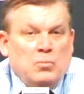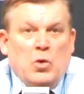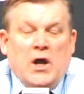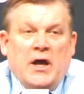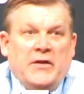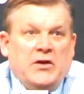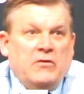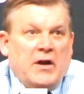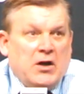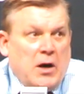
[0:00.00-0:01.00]
Well, I think
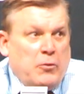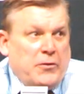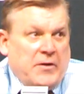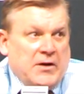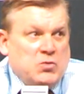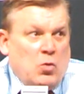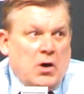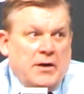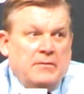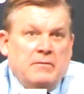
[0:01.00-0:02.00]
you've got a couple things.
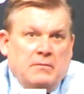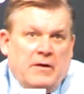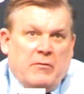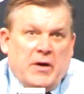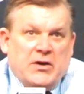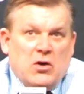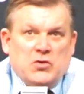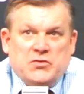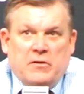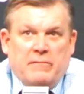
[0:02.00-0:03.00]
One, everybody
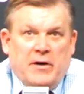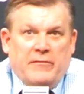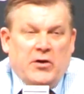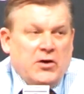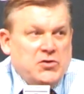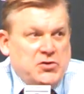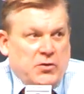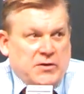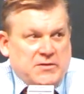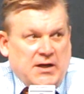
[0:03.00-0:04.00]
knows they're a very, very good
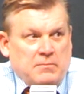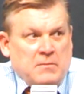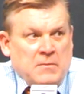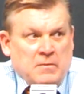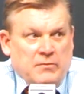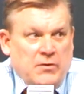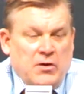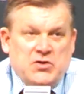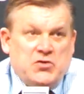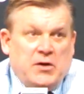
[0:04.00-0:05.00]
shooting team.
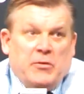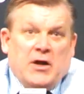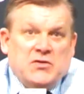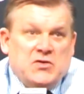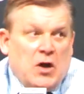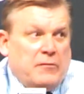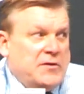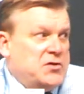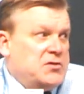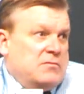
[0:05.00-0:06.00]
They're extremely
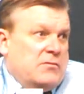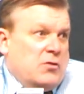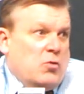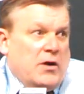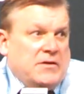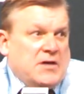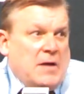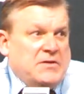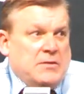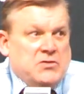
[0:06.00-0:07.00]
unselfish. They're one of the
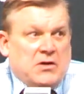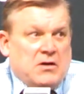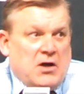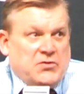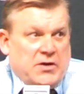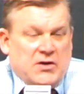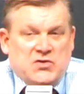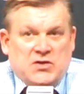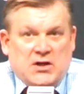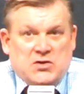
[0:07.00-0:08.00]
top teams in the country in
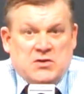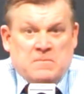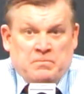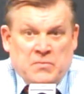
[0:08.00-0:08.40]
assists.